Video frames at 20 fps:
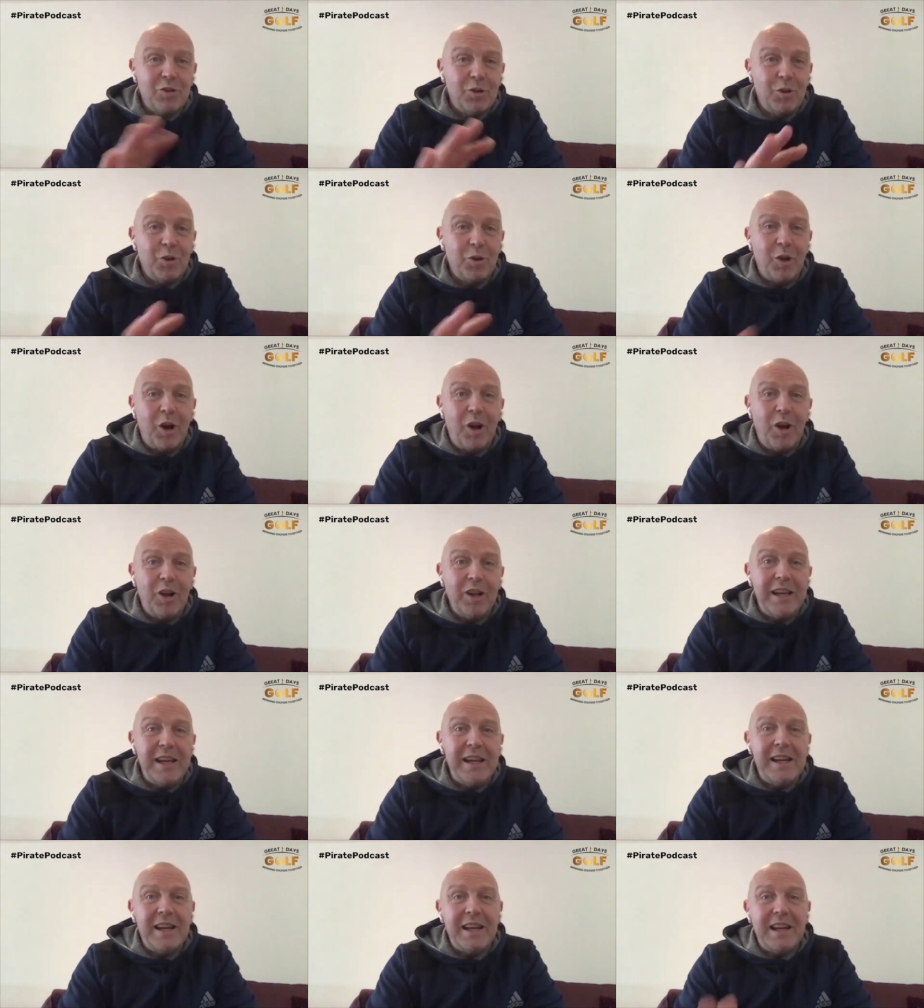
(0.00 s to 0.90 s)
Sean
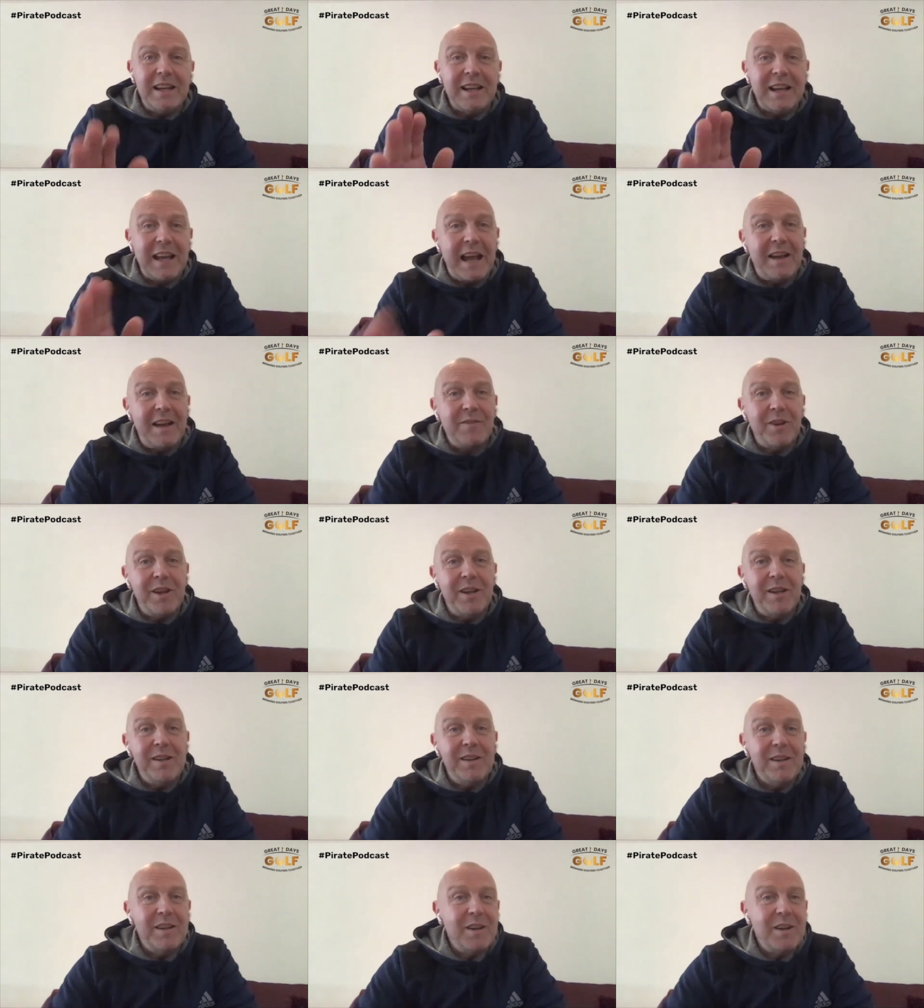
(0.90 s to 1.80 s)
Holley and
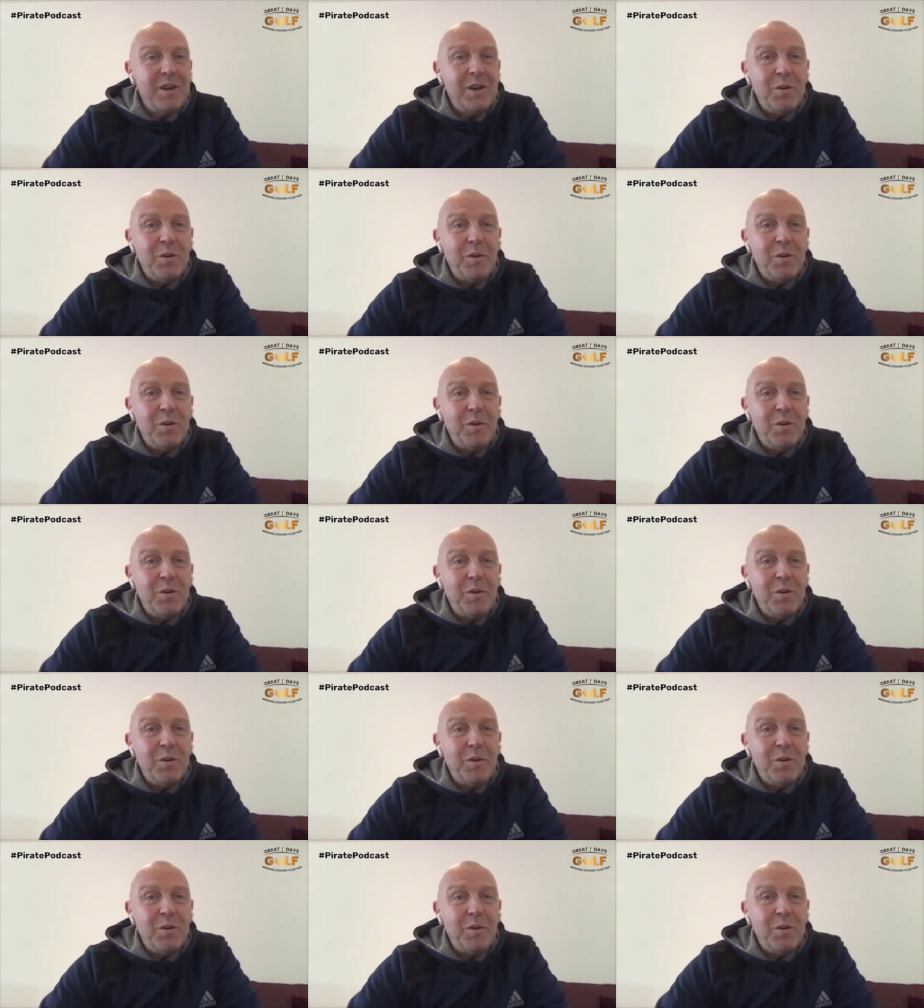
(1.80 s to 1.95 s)
Gavin,